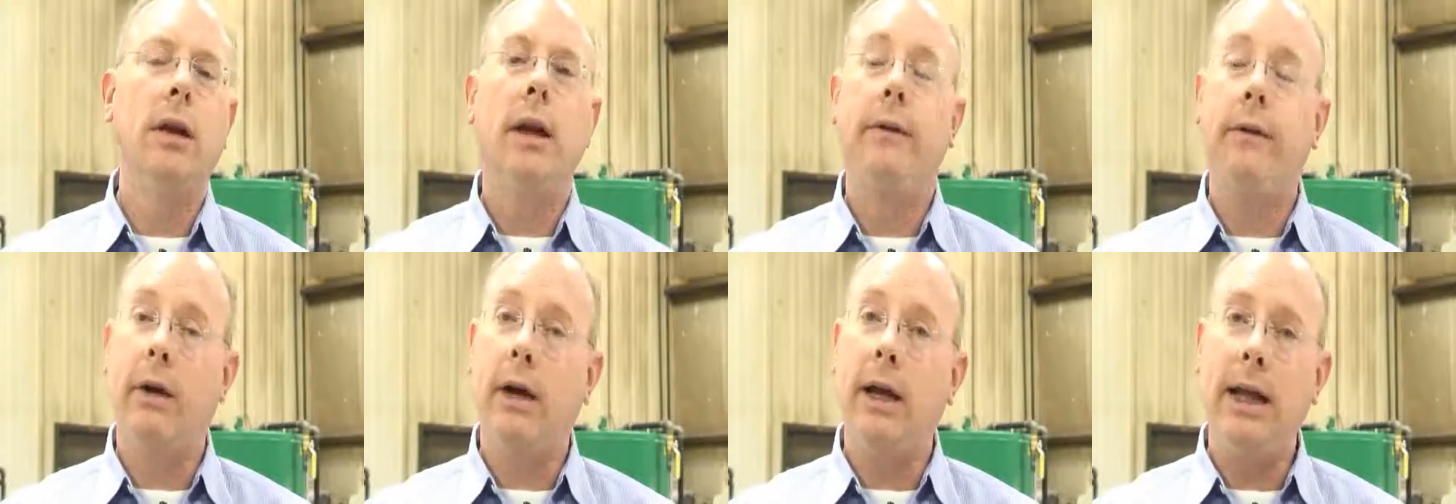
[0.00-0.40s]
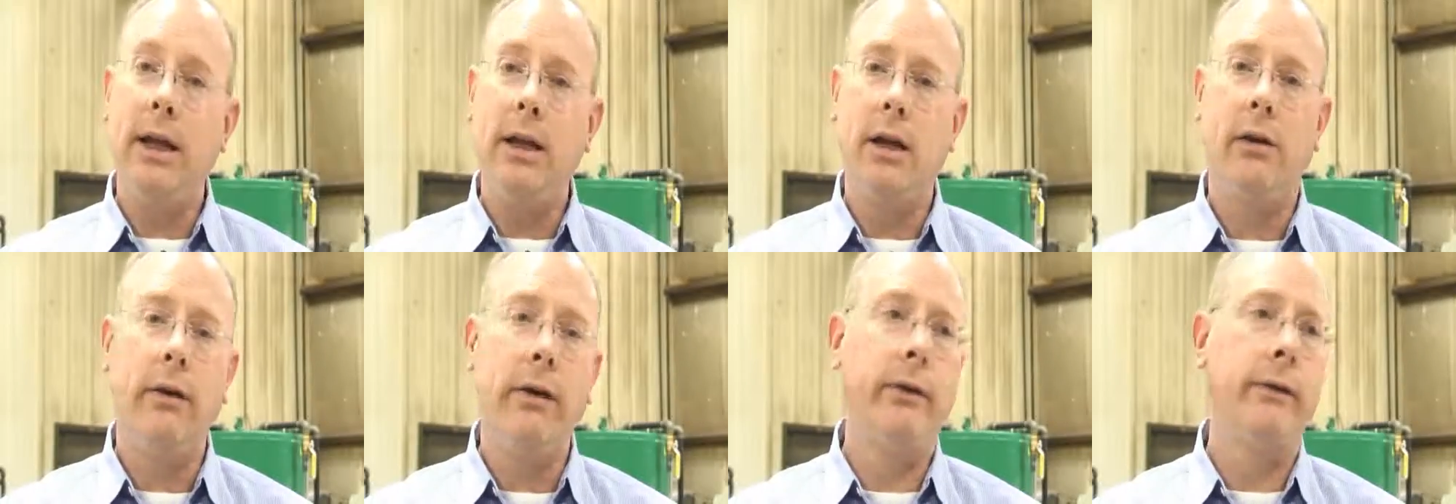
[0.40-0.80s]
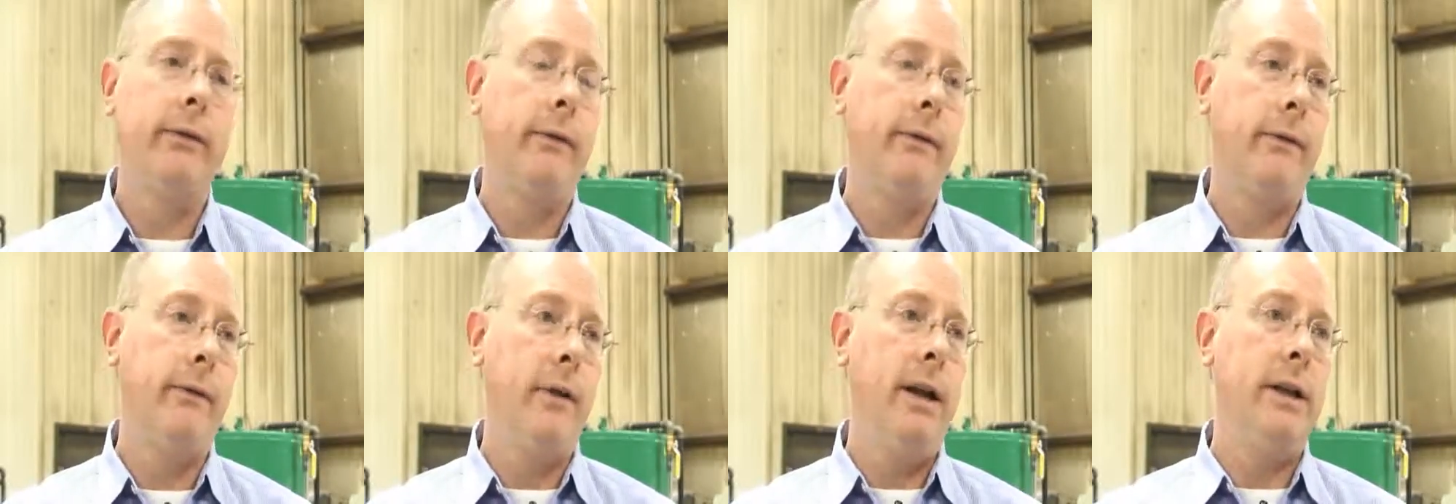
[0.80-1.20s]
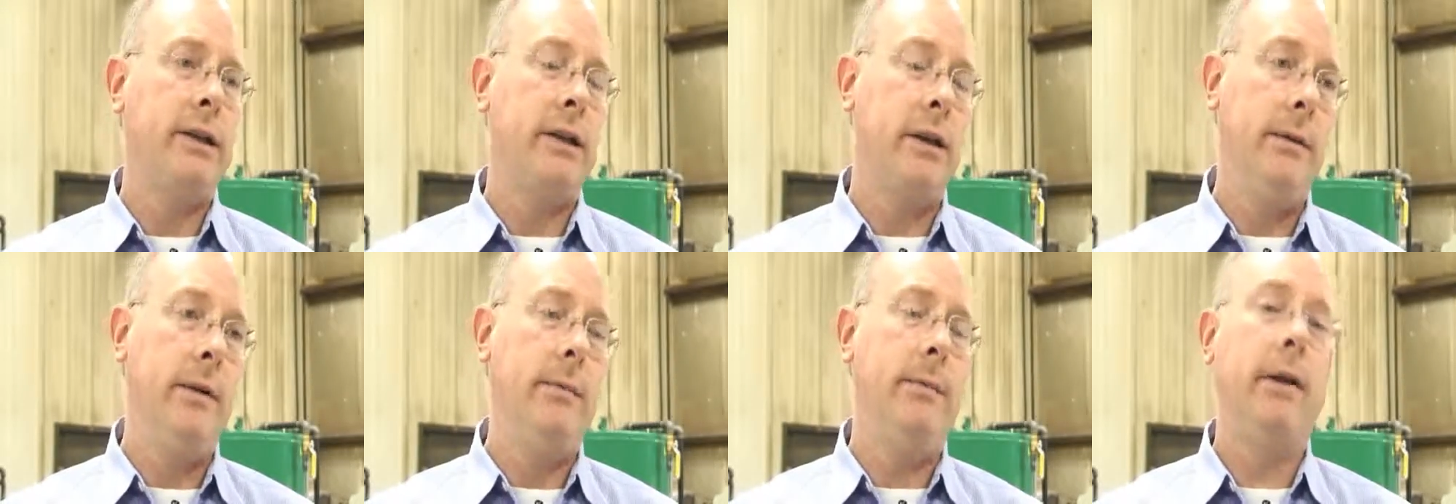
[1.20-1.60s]
if you're getting the grease for free, it's
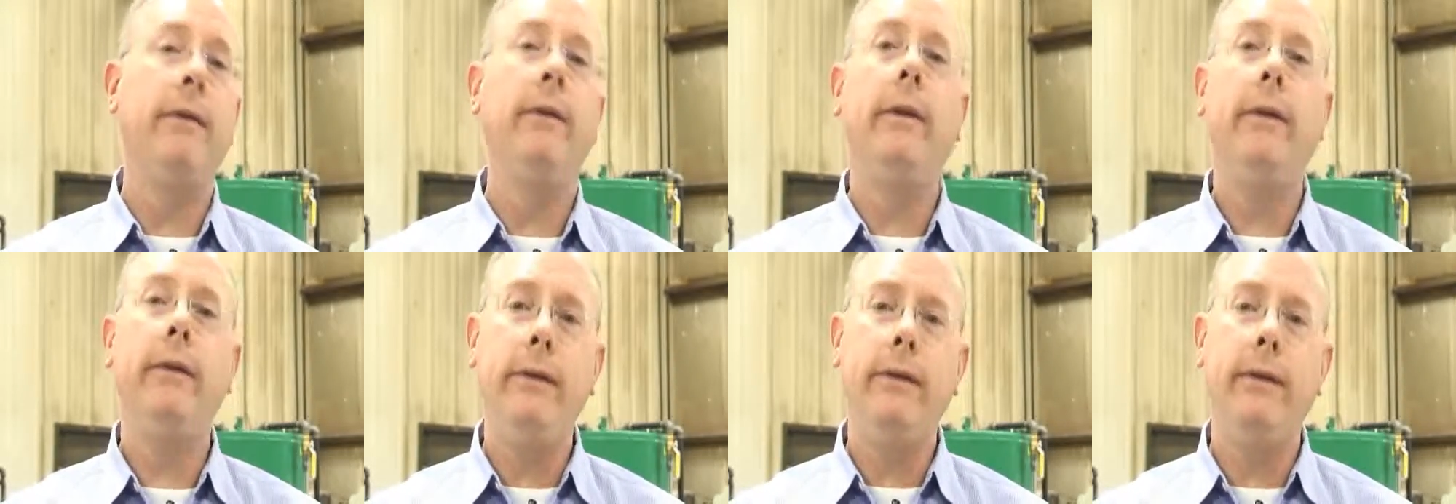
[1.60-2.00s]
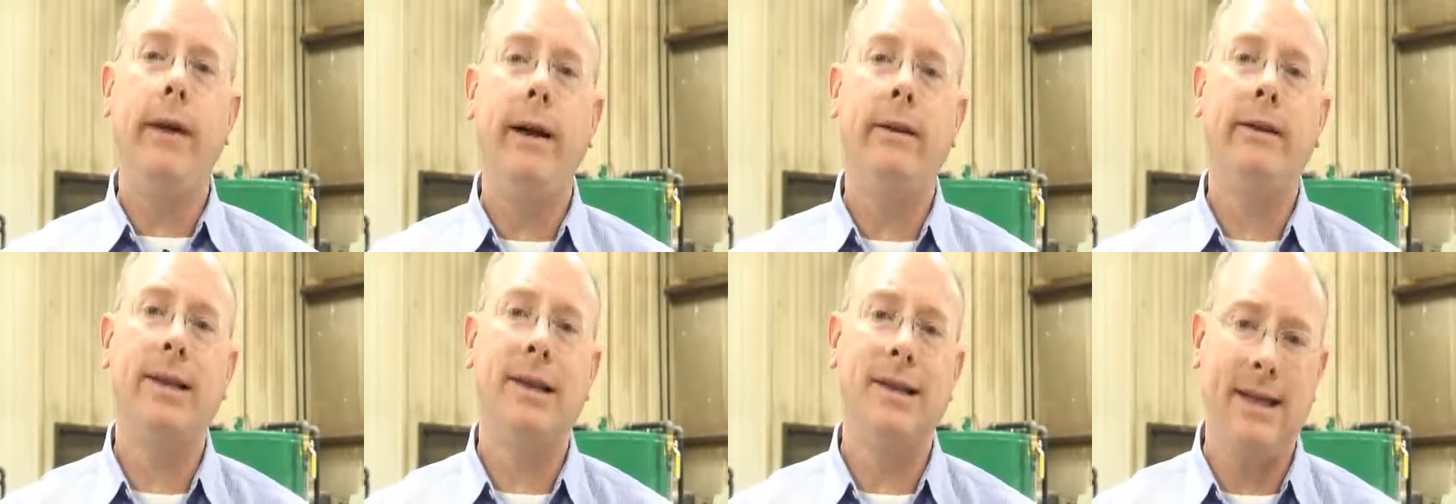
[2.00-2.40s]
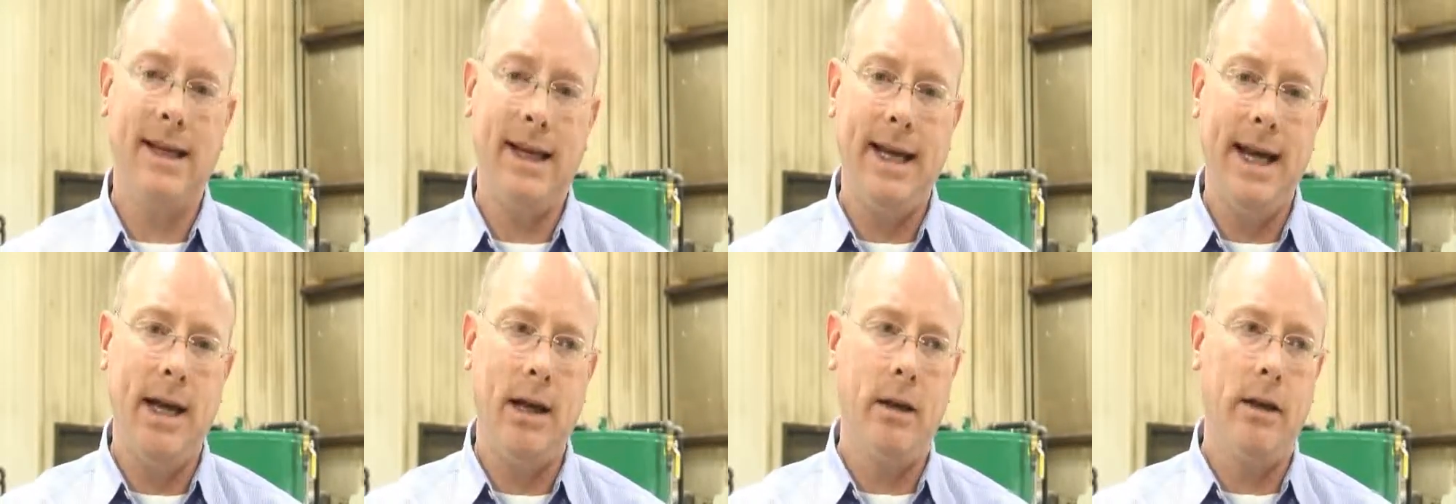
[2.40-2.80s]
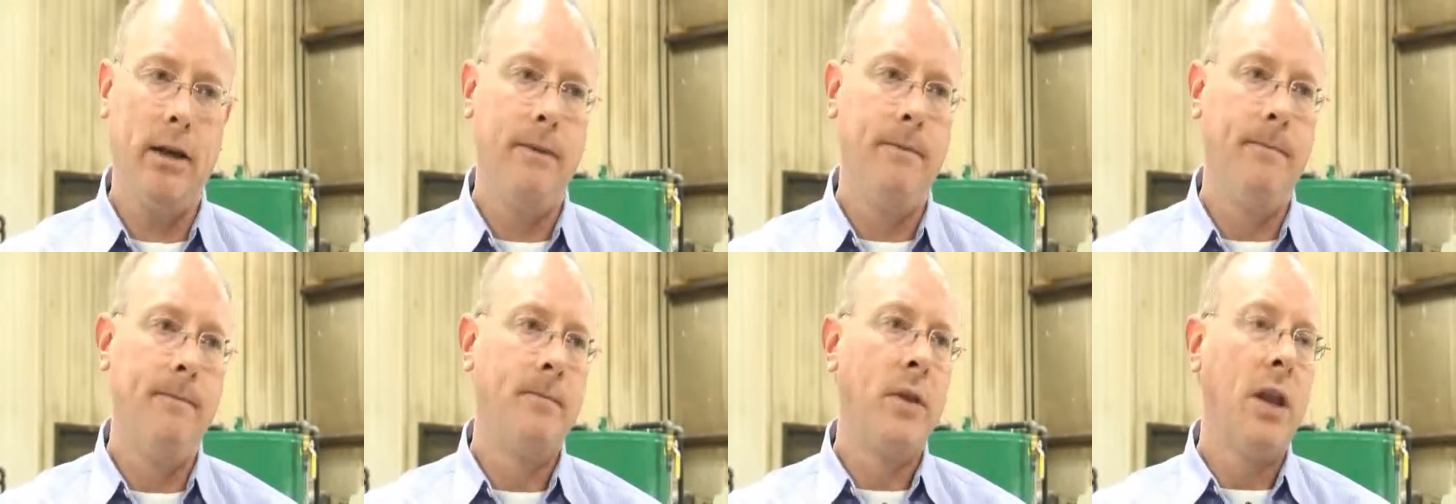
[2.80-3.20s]
going to be about 55 cents a gallon.